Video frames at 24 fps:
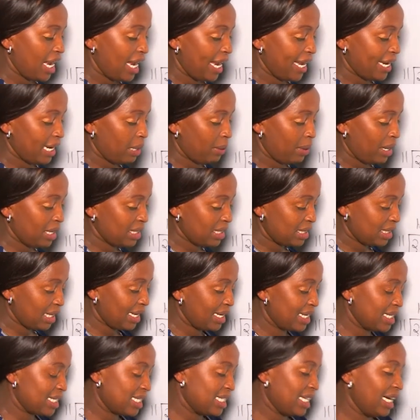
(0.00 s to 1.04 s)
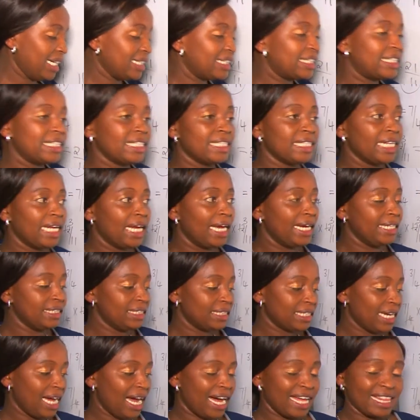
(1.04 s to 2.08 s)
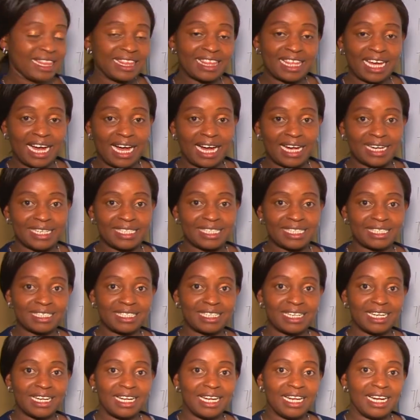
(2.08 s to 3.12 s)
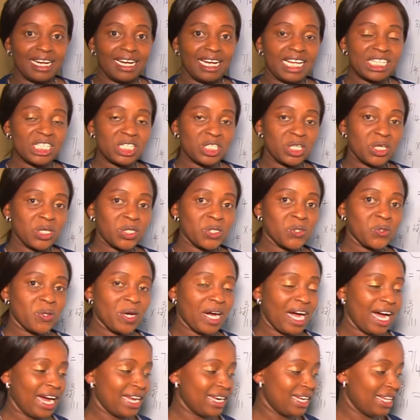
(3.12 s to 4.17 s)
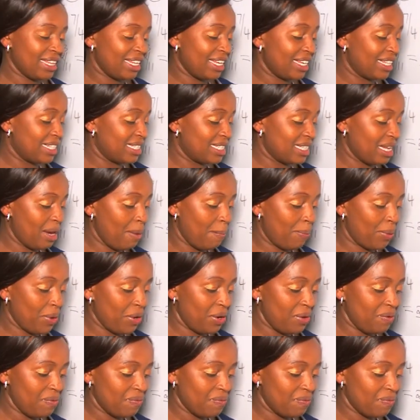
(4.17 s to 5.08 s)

And our answer is 13 and a third. Let's also do another example.